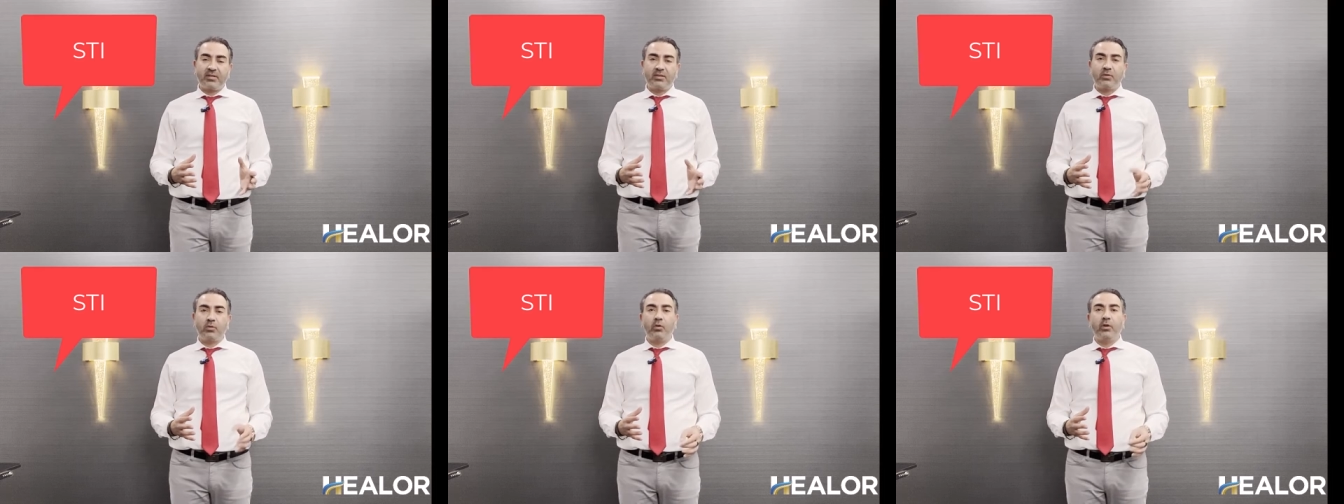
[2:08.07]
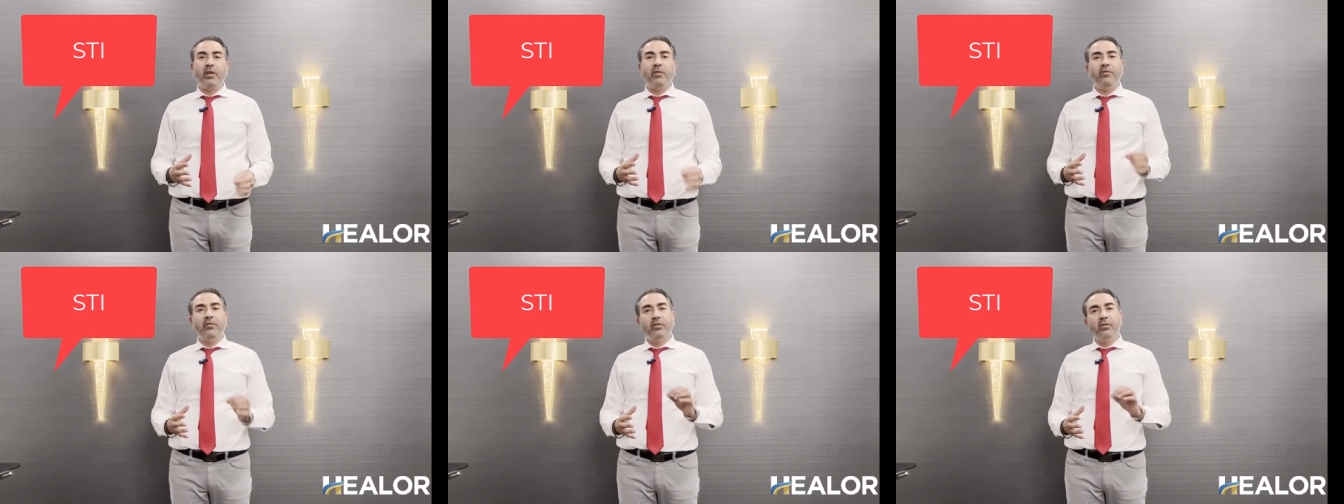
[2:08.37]
So
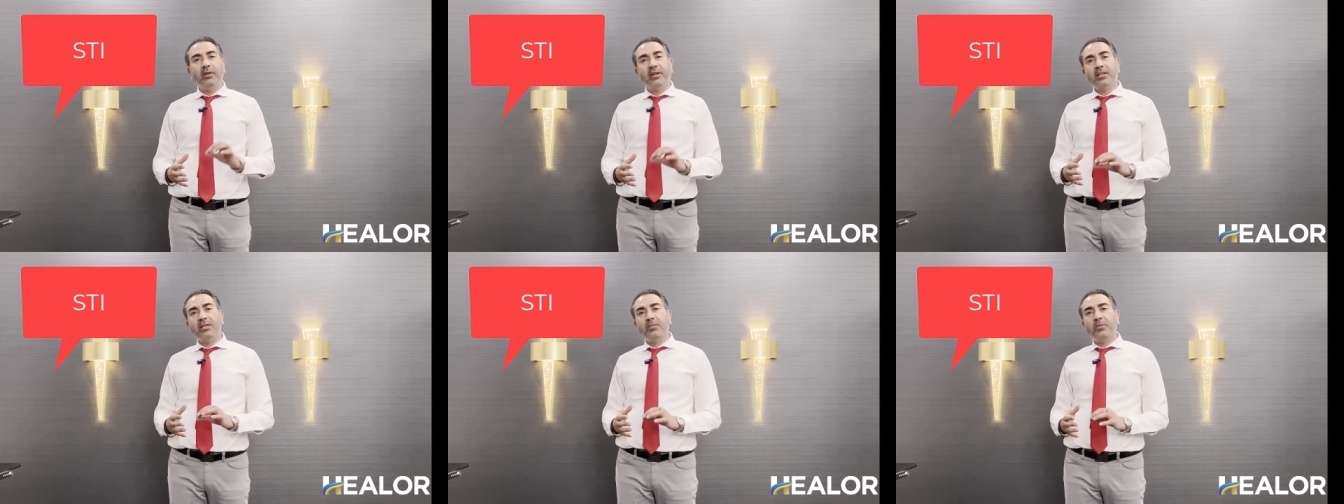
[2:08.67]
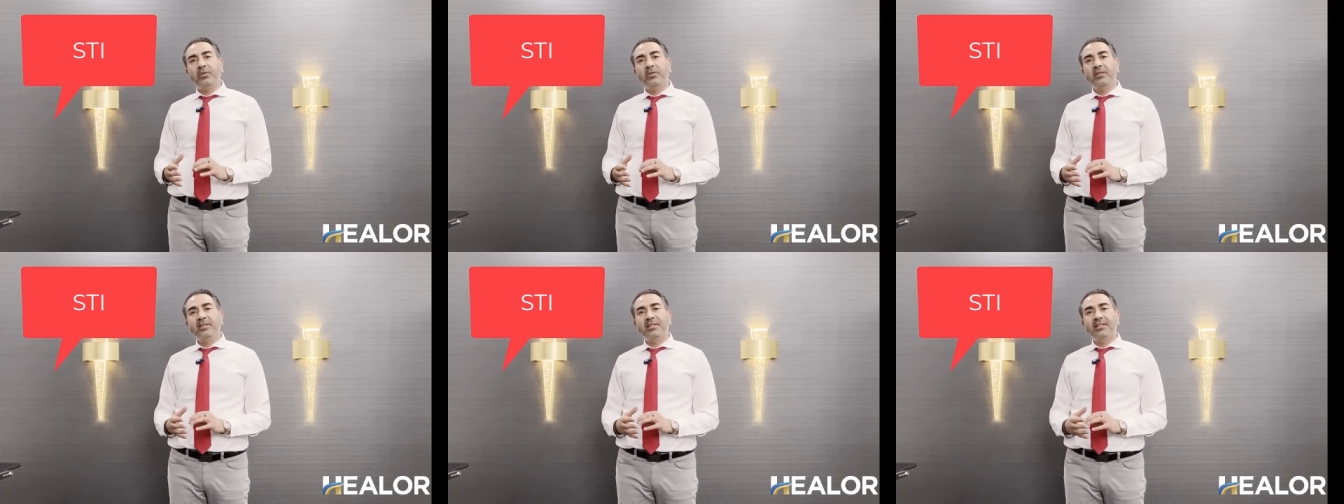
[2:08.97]
if you're
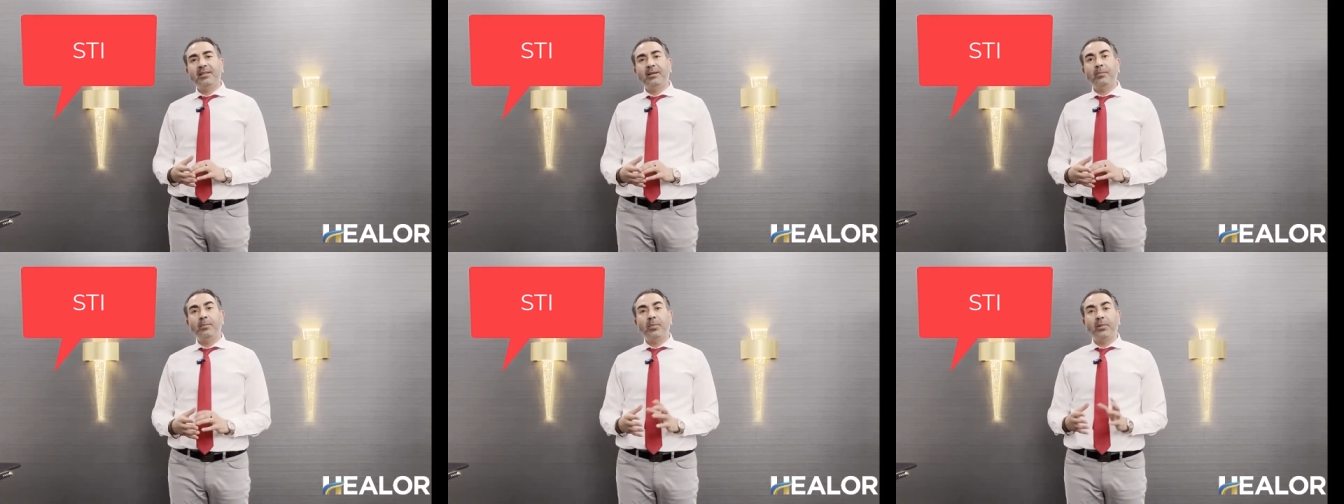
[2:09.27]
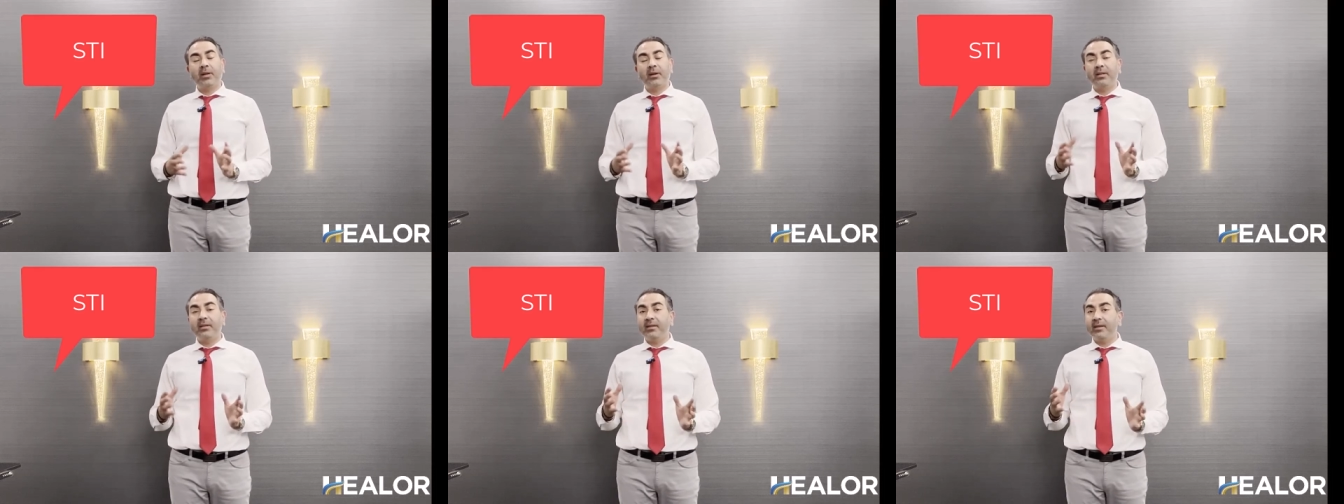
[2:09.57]
experiencing
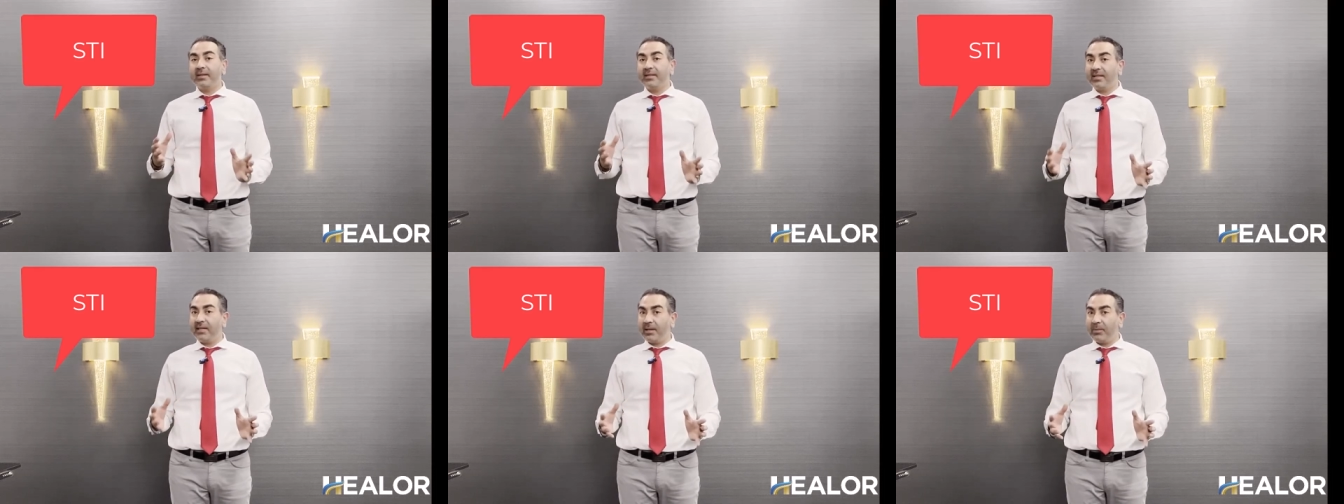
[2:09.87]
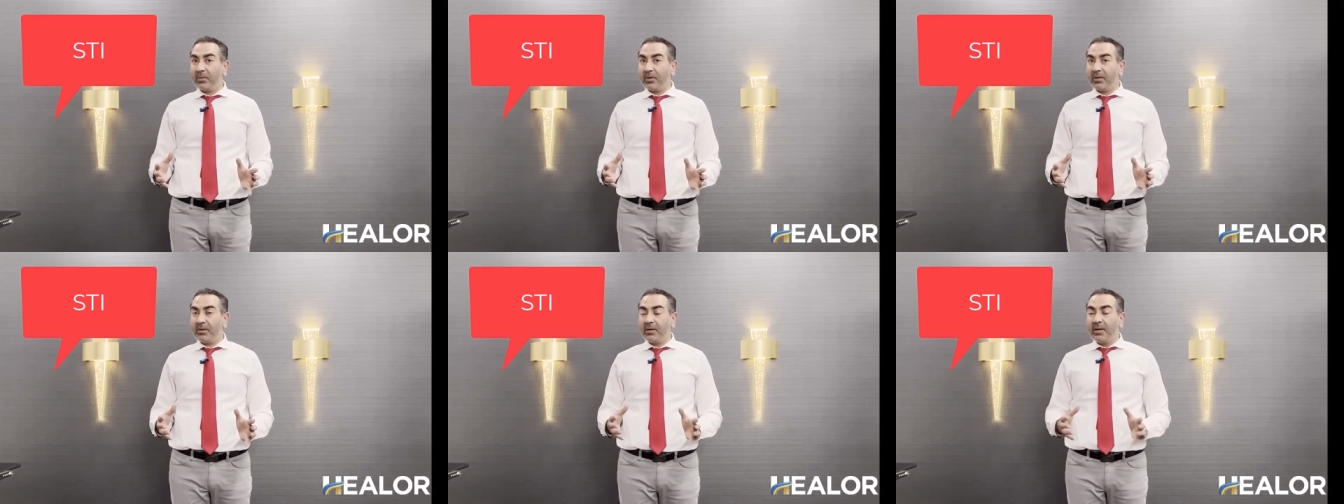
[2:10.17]
blood in the
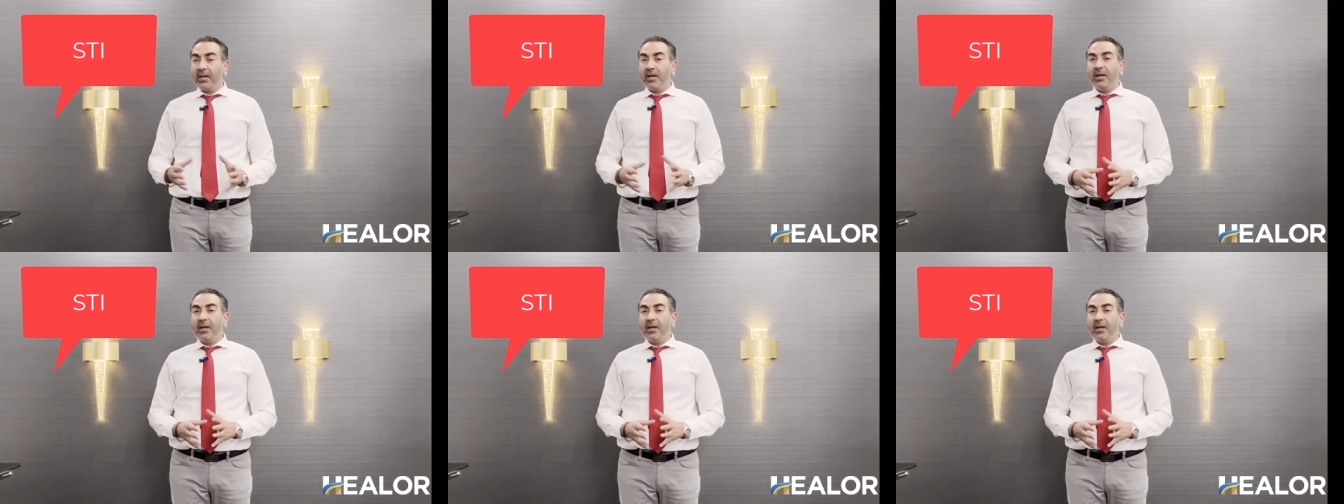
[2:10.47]
semen,